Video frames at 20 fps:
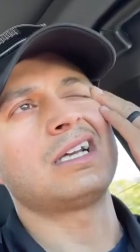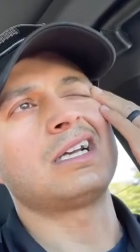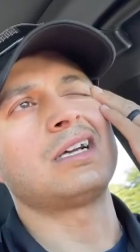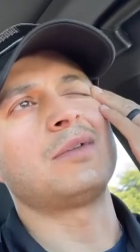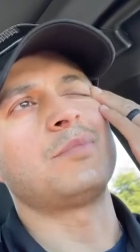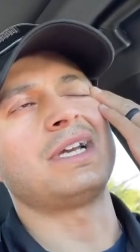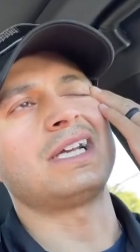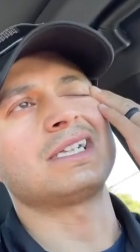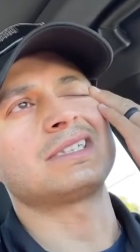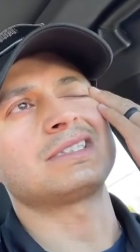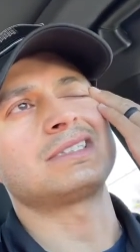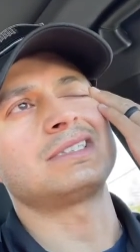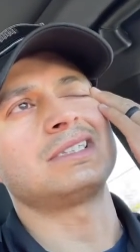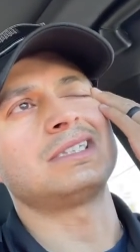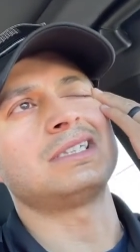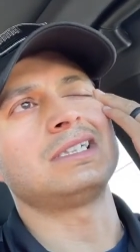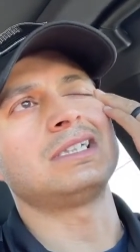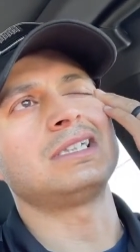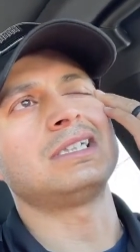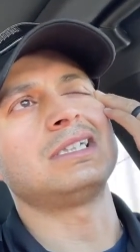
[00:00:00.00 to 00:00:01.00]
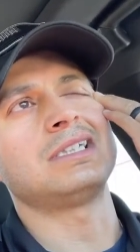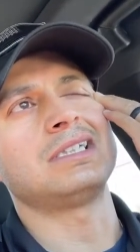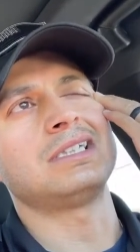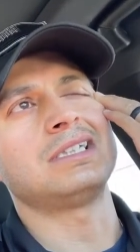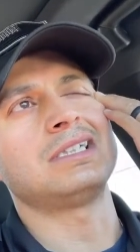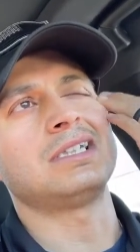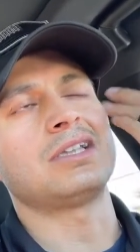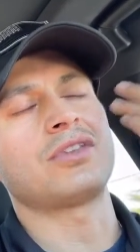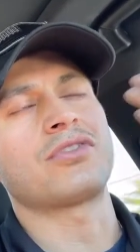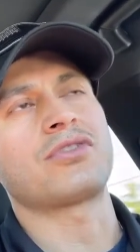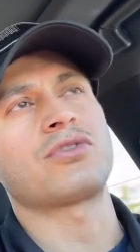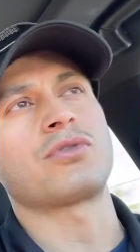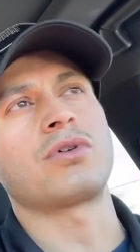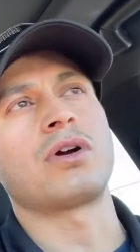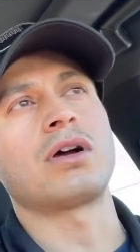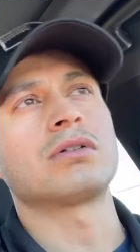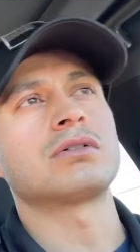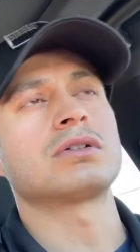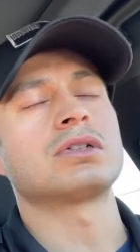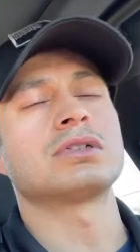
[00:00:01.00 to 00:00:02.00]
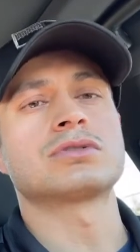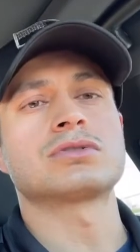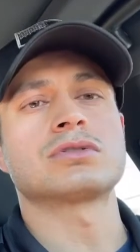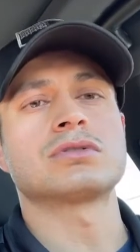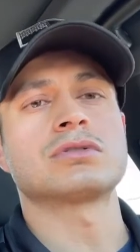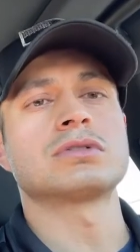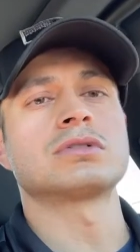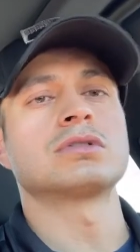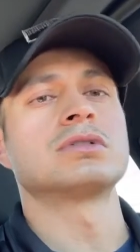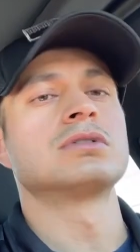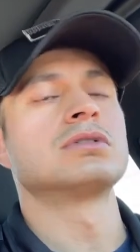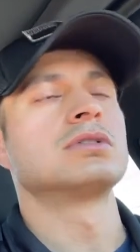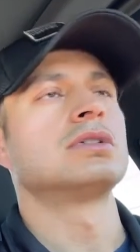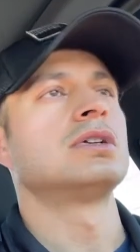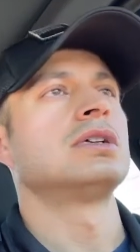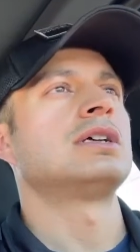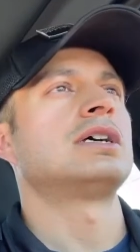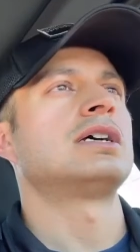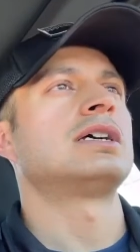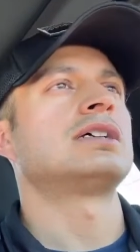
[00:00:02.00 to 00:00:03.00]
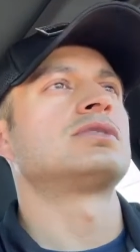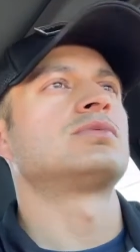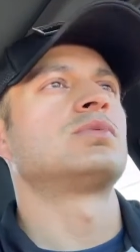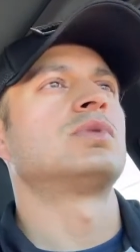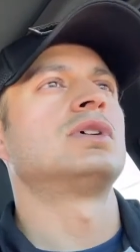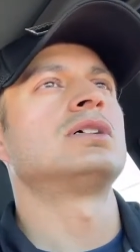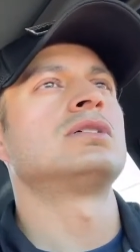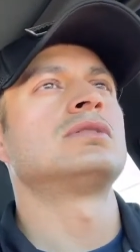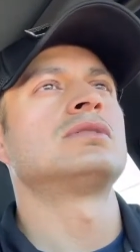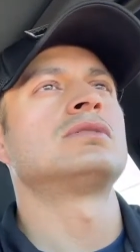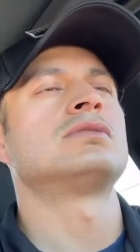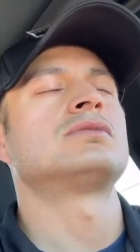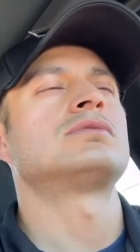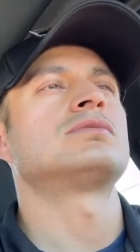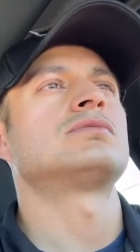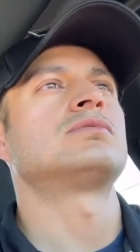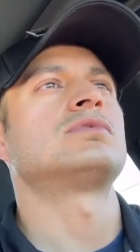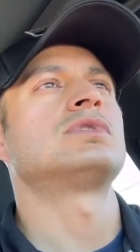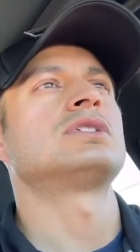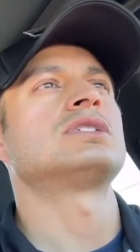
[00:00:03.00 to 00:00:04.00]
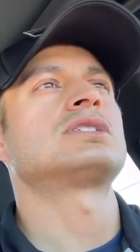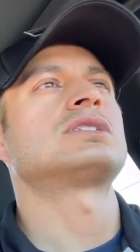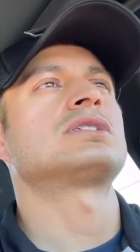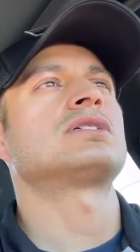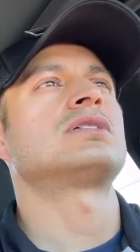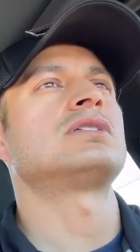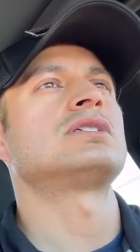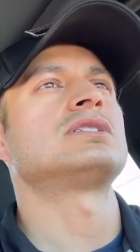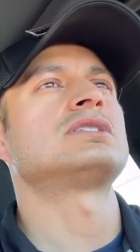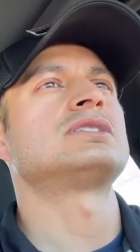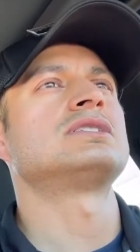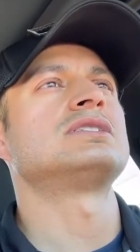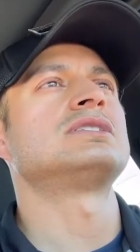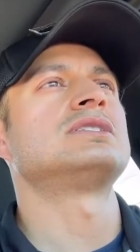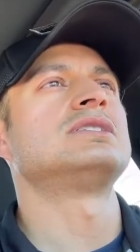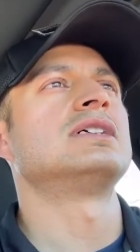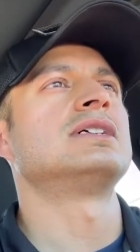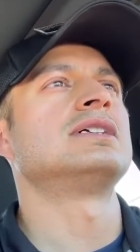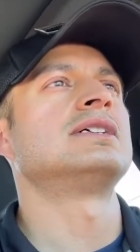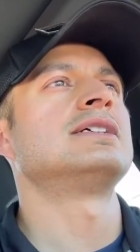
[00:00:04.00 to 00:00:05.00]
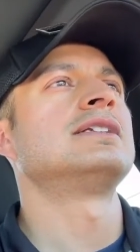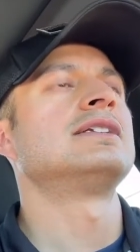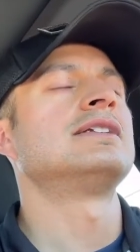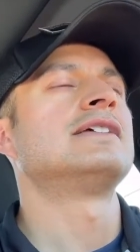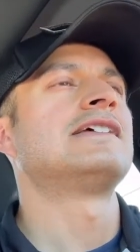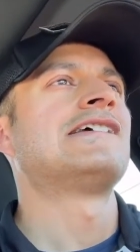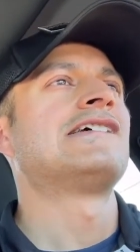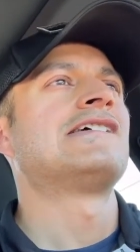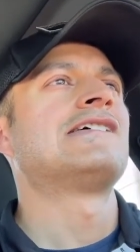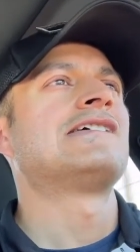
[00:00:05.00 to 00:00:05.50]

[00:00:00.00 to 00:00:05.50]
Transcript: Apexi throttle controller as well once all this is done.